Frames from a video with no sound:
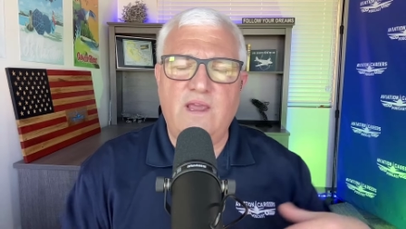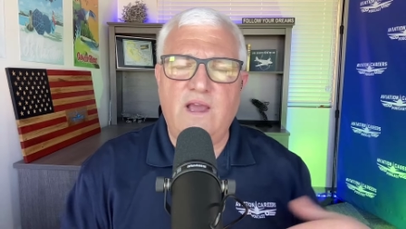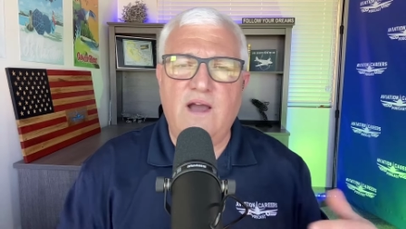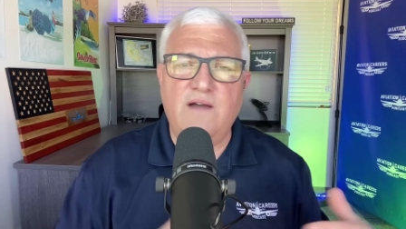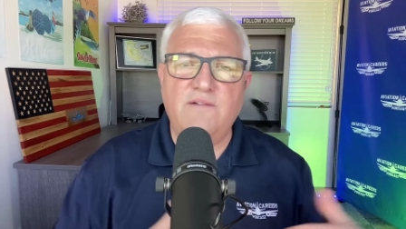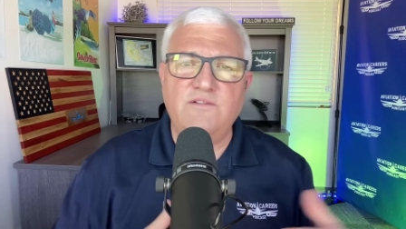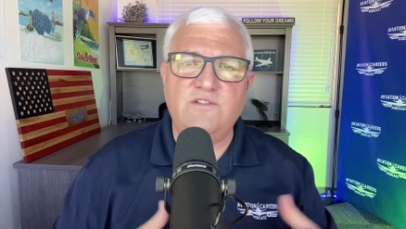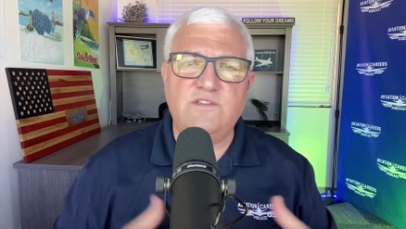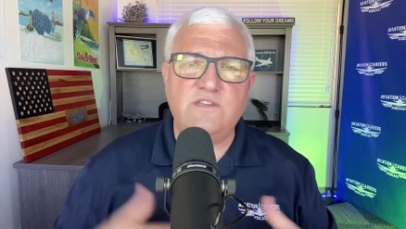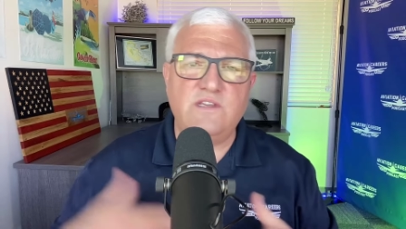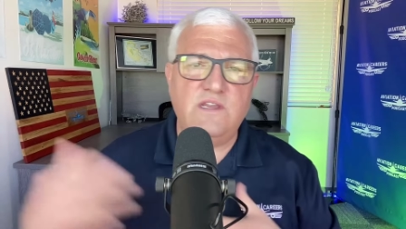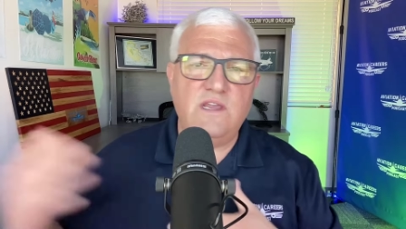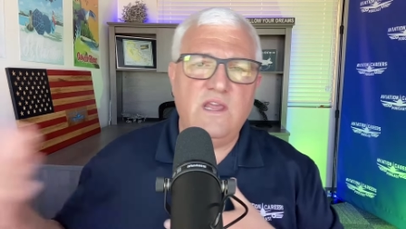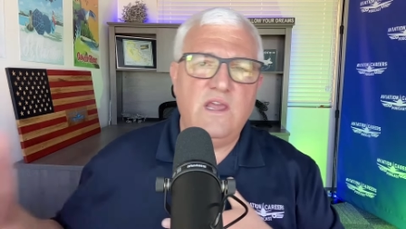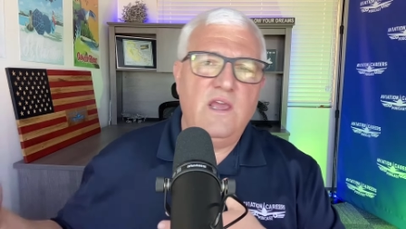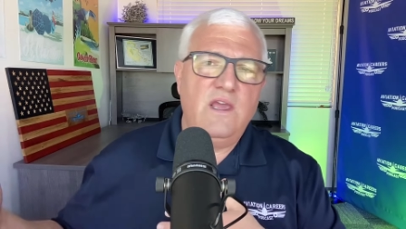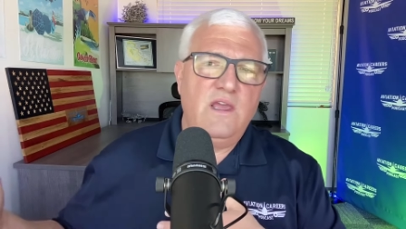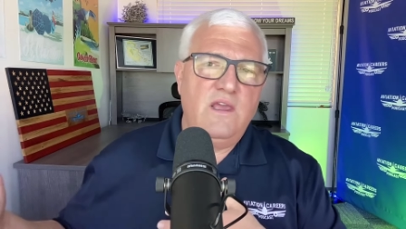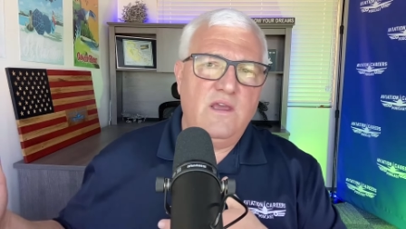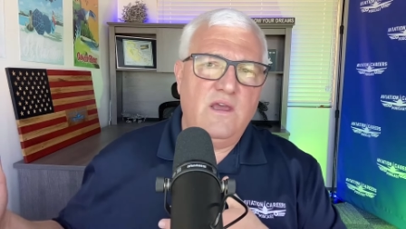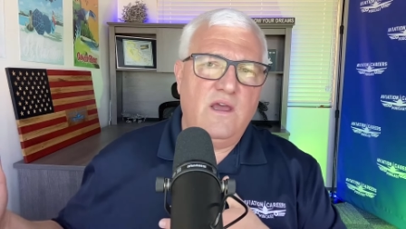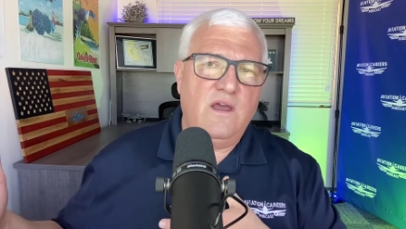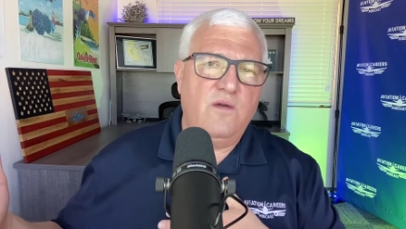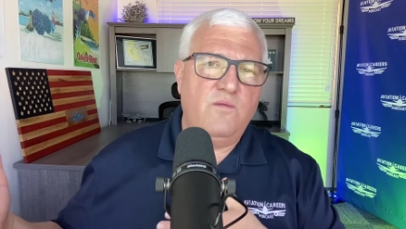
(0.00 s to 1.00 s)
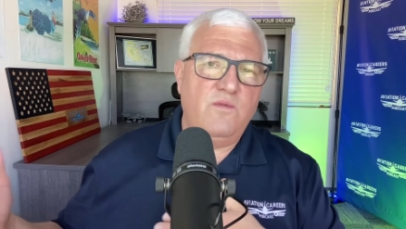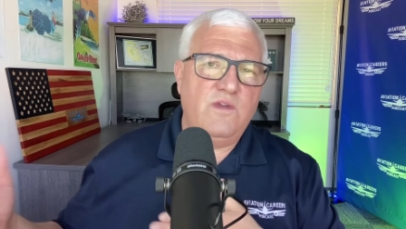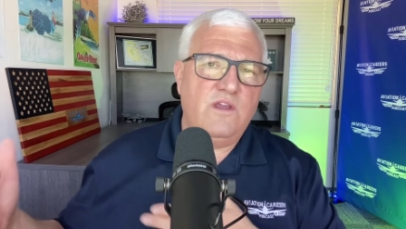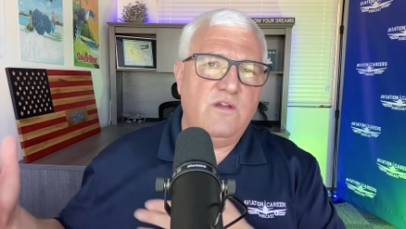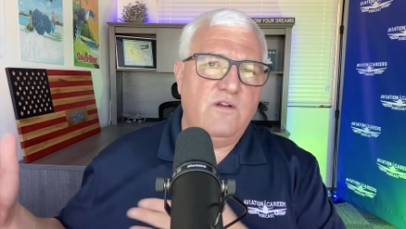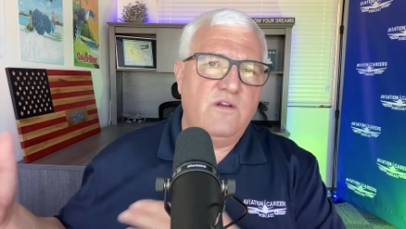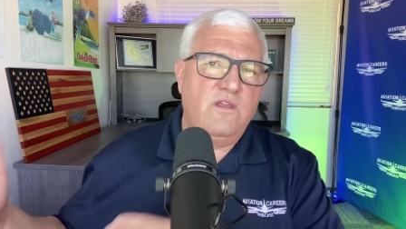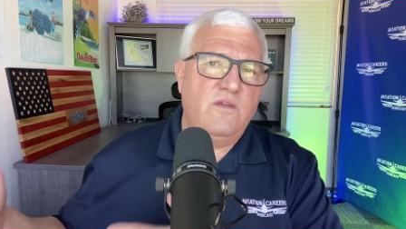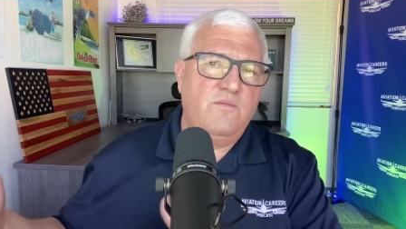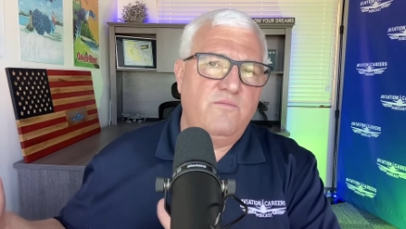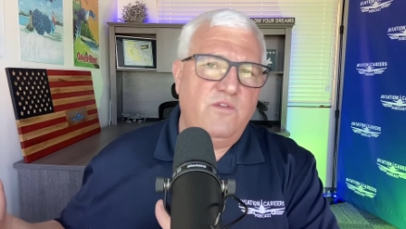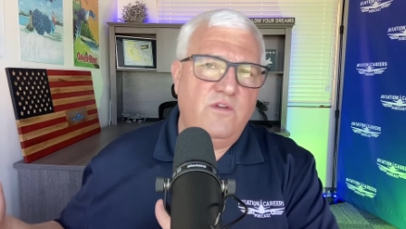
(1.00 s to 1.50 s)
Obviously, we go
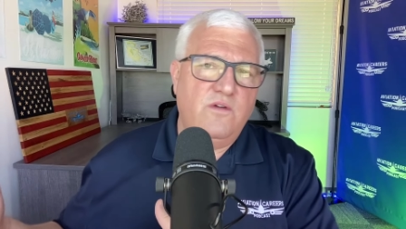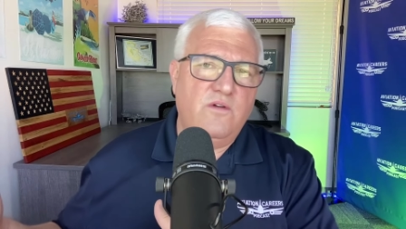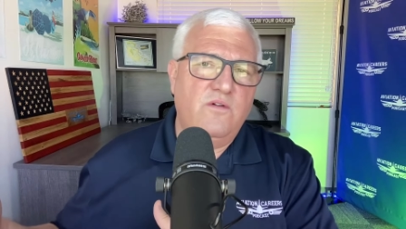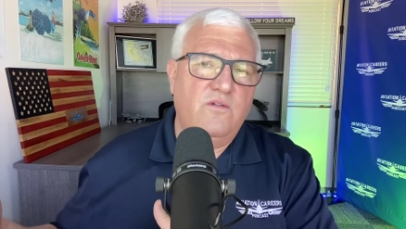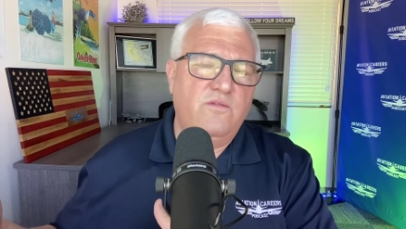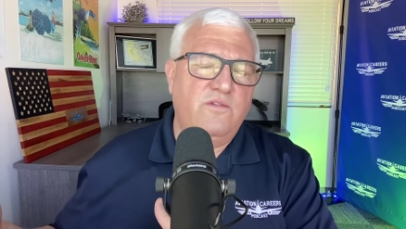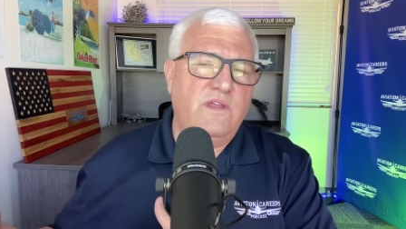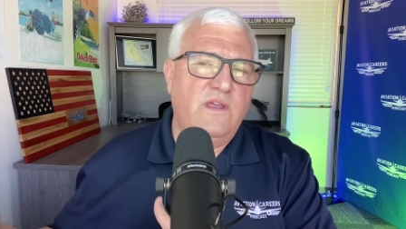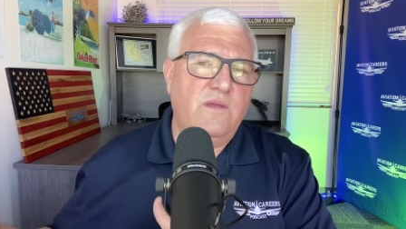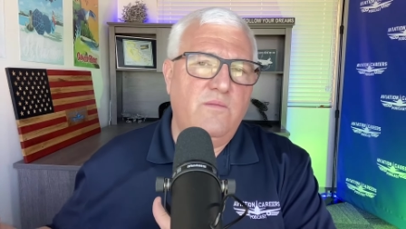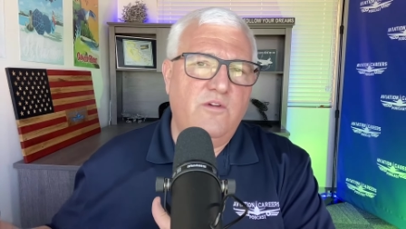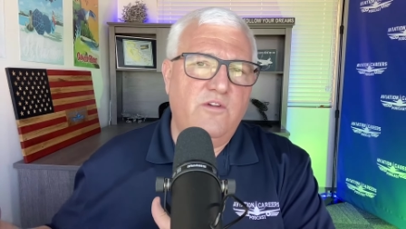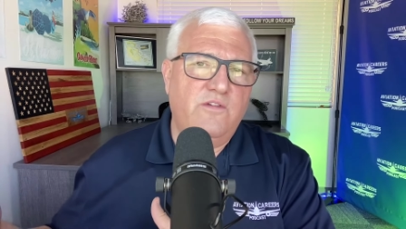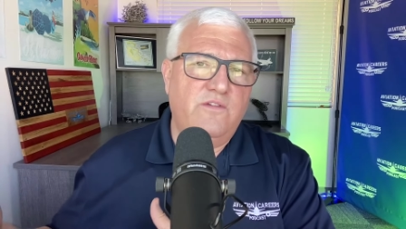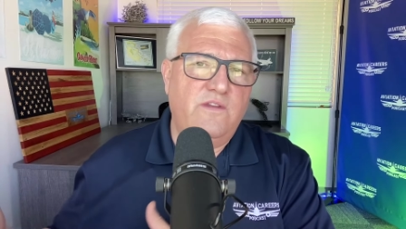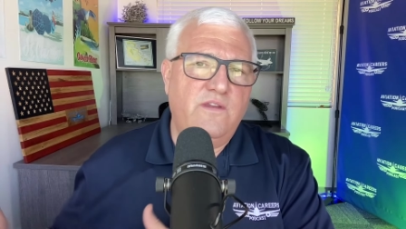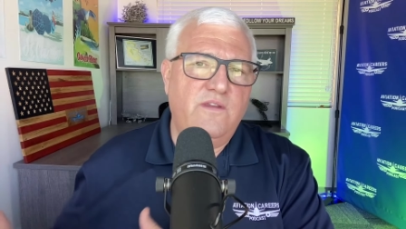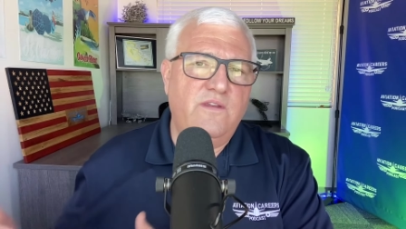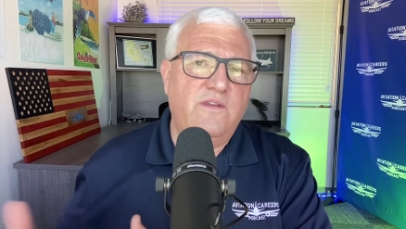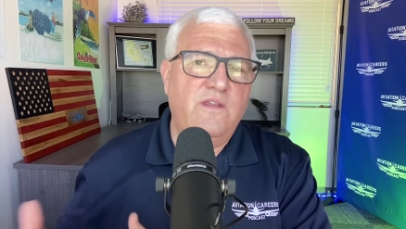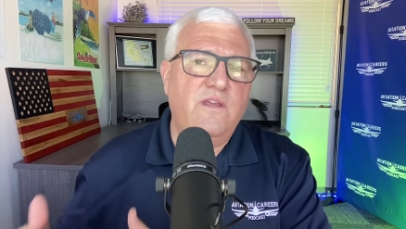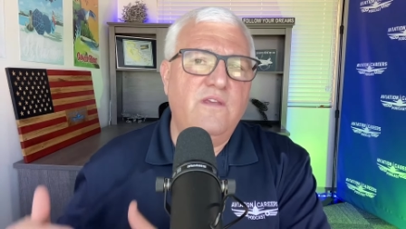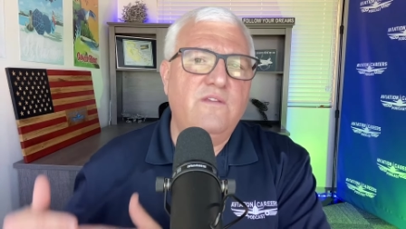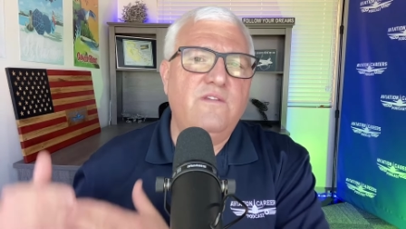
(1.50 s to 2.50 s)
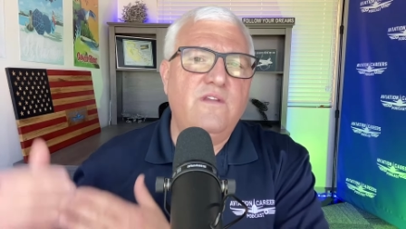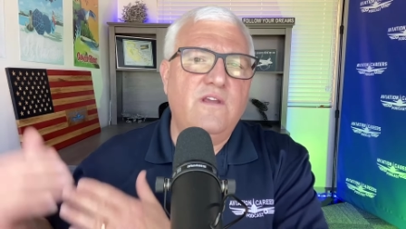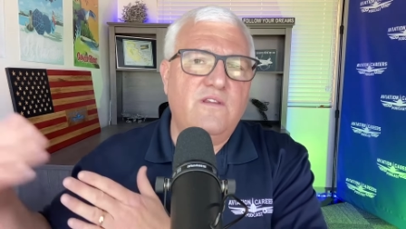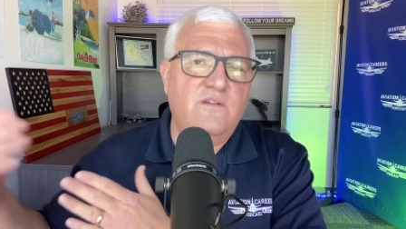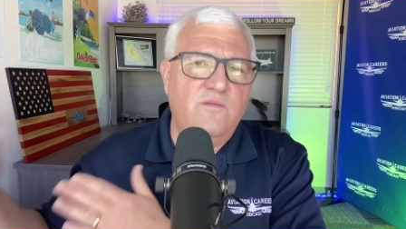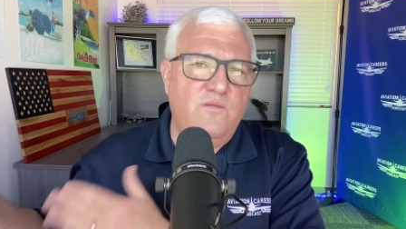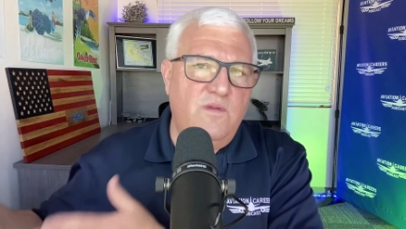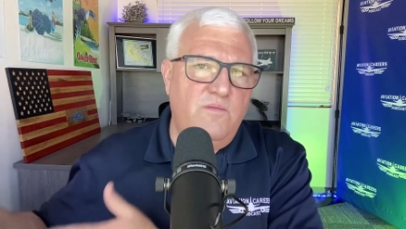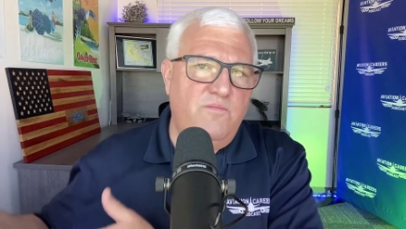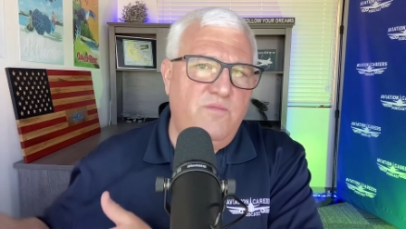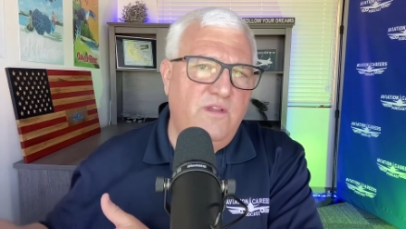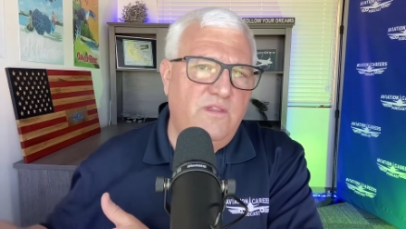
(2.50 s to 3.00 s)
to the Bureau of Labor Statistics,
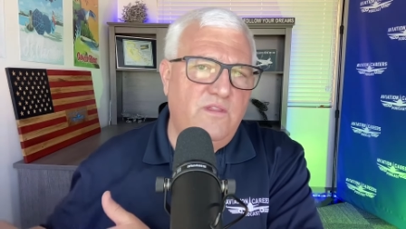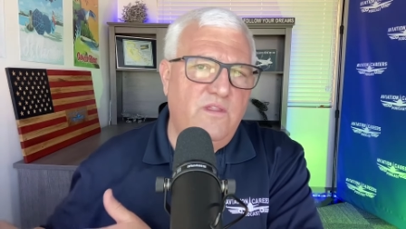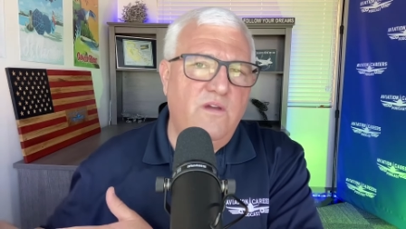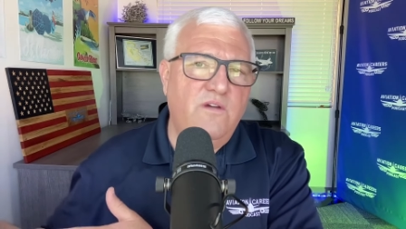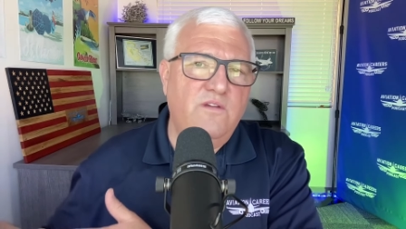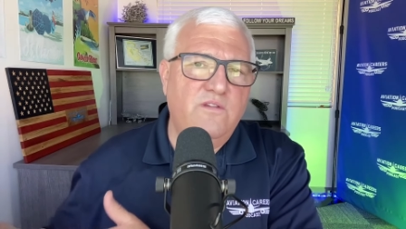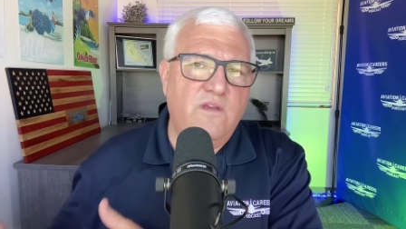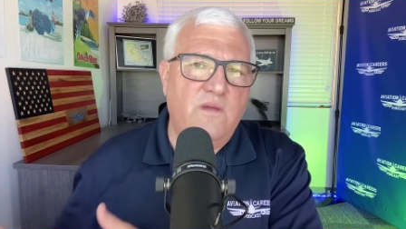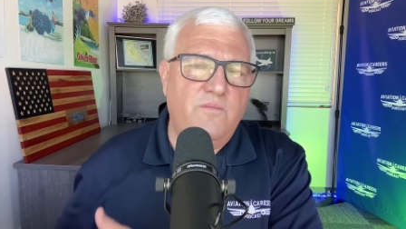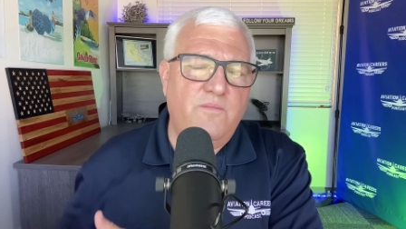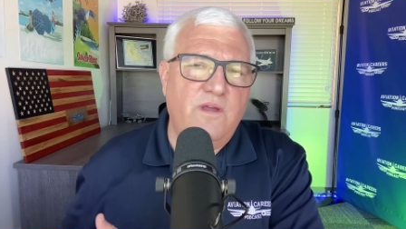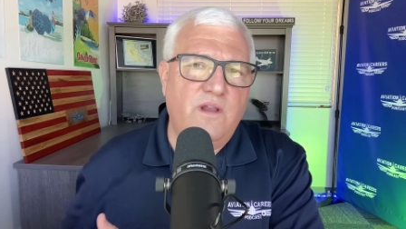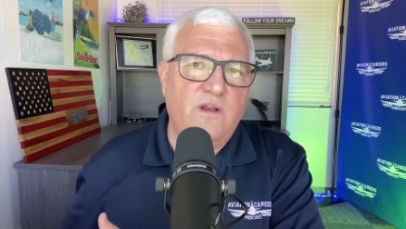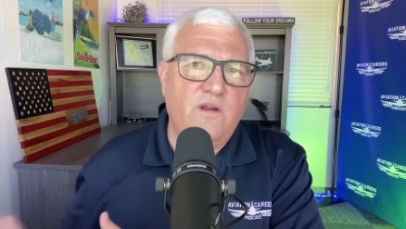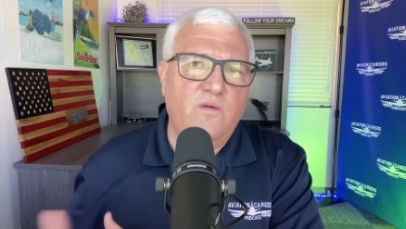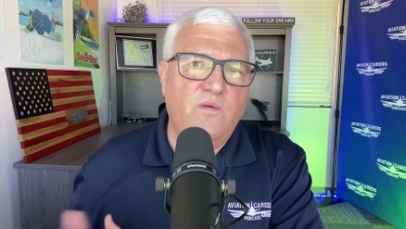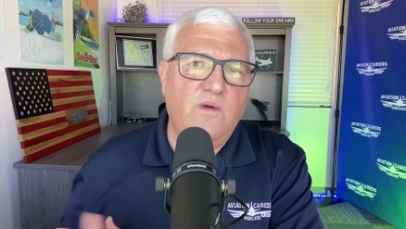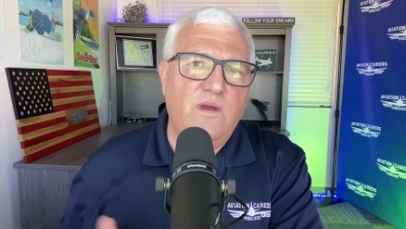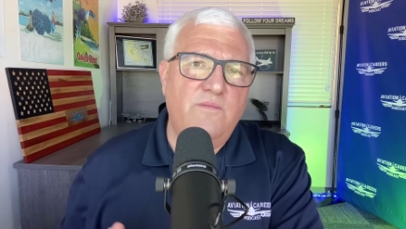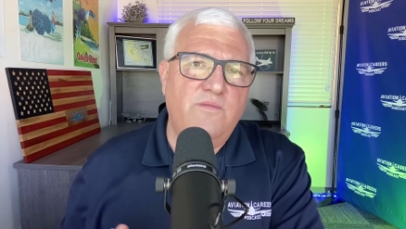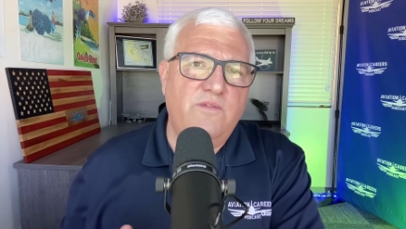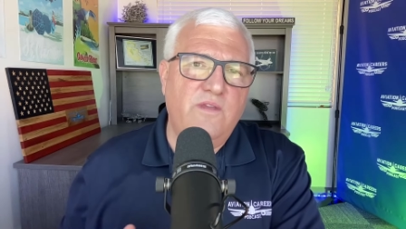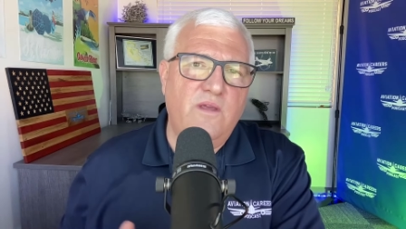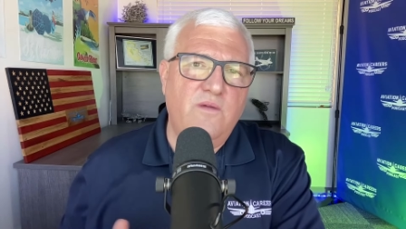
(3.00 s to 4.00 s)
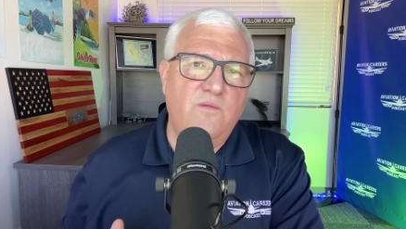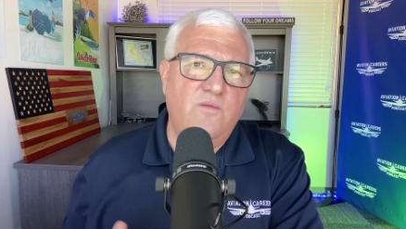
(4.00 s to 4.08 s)
and we put those up on our website,